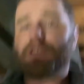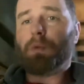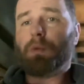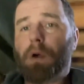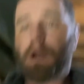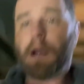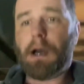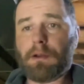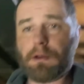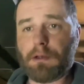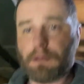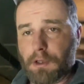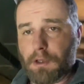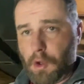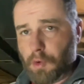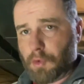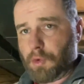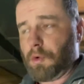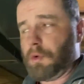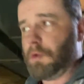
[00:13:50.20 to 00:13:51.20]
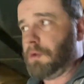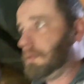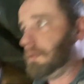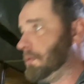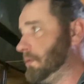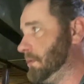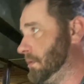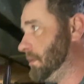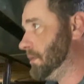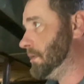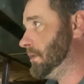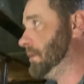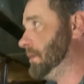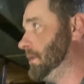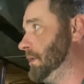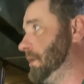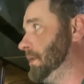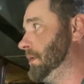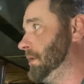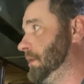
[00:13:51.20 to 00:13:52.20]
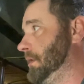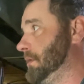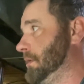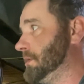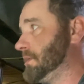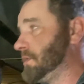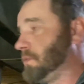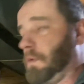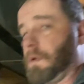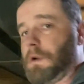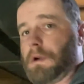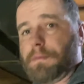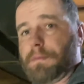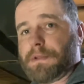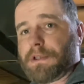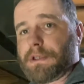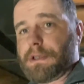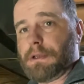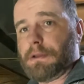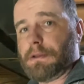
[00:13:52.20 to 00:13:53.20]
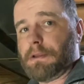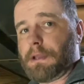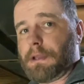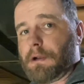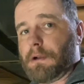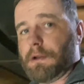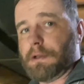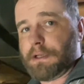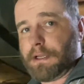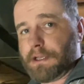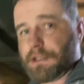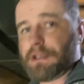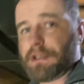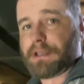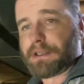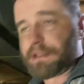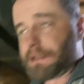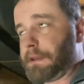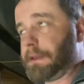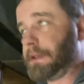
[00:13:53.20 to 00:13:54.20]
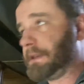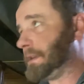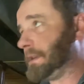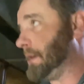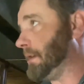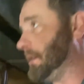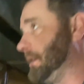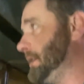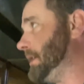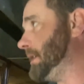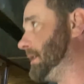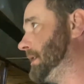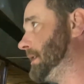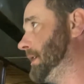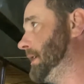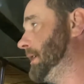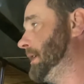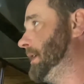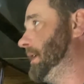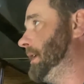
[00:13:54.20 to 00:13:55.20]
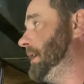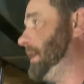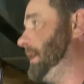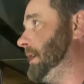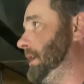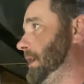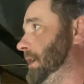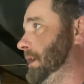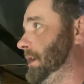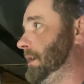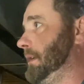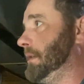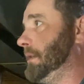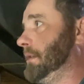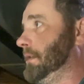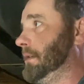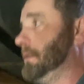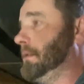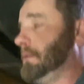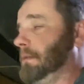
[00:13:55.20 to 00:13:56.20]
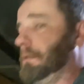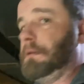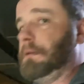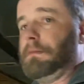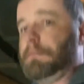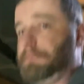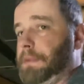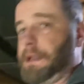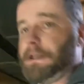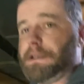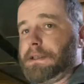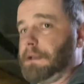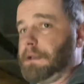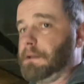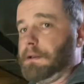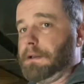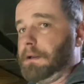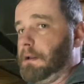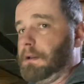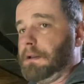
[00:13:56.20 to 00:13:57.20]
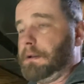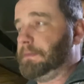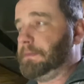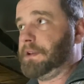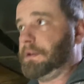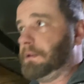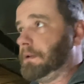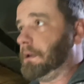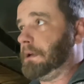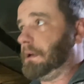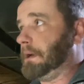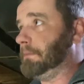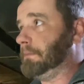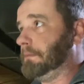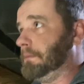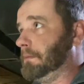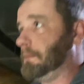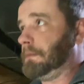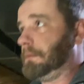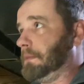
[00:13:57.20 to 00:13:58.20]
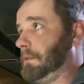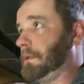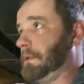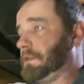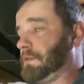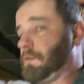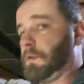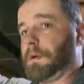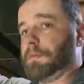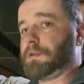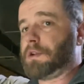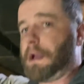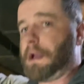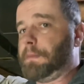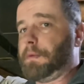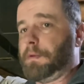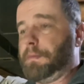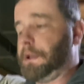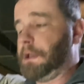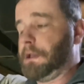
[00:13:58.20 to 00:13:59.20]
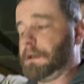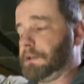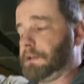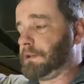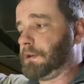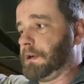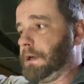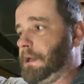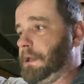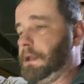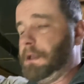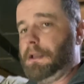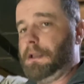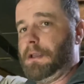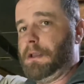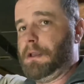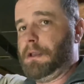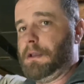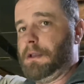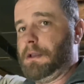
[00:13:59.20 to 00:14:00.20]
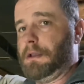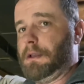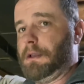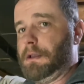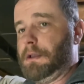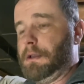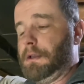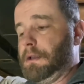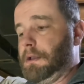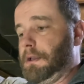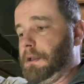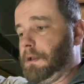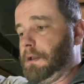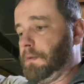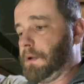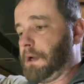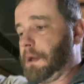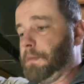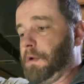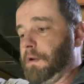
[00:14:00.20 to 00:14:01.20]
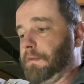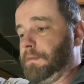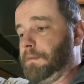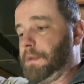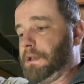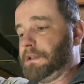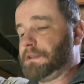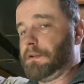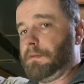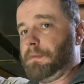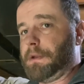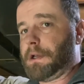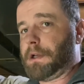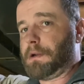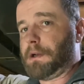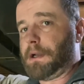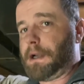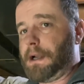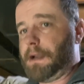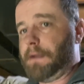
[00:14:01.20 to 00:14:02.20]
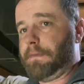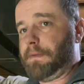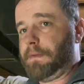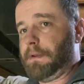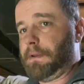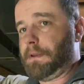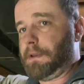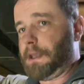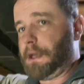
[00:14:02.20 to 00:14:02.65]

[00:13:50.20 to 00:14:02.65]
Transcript: wild local swarms that are indigenous to this area. And basically all I'm doing, the swarm trap will be in a tree, and when I move them into a bigger hive, that